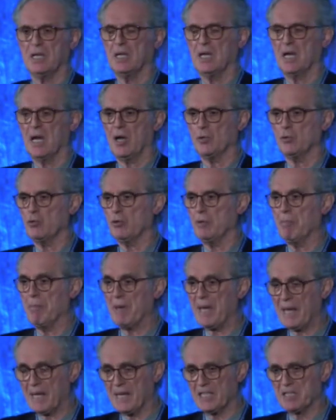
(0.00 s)
how do you
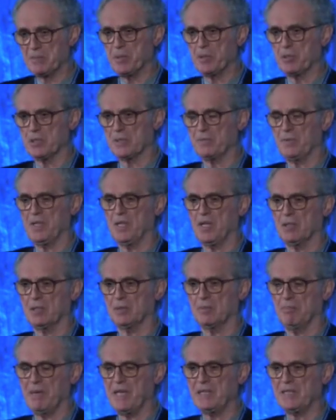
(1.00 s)
manage, because without
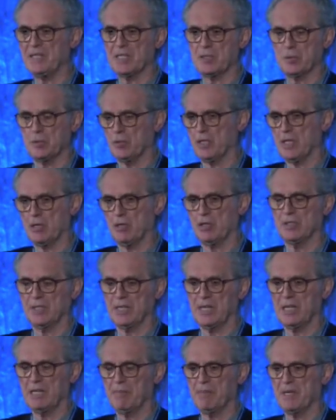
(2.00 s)
metrics you cannot
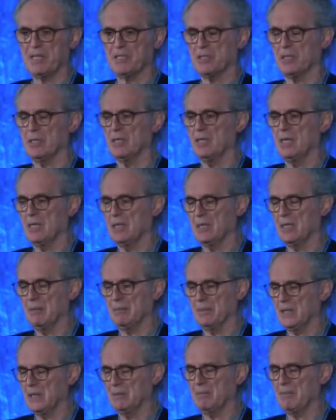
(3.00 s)
really measure um,
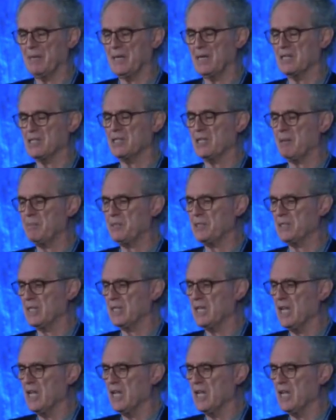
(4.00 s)
uh, manage something,